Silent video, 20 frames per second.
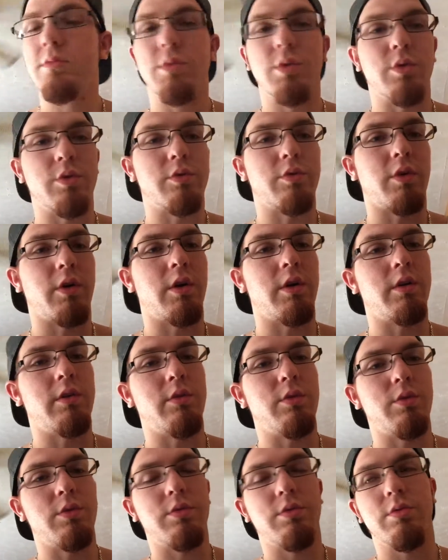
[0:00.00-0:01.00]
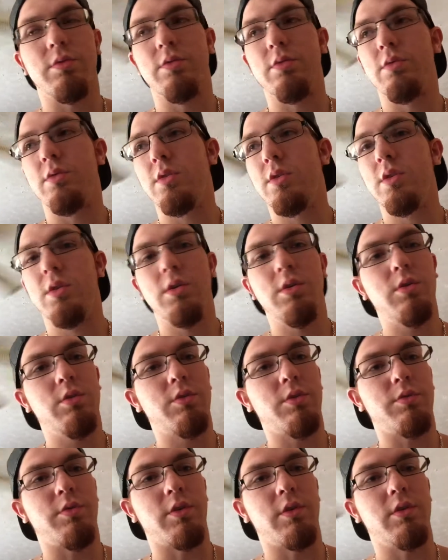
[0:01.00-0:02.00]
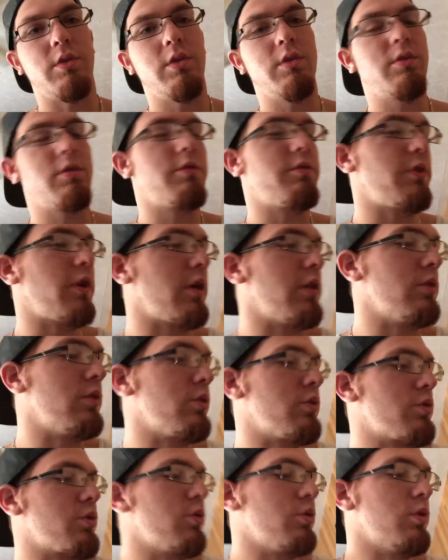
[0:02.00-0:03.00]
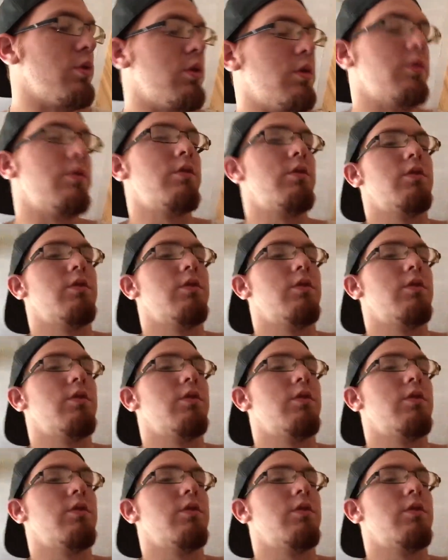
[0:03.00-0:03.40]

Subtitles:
It was fine. It's a fine little school.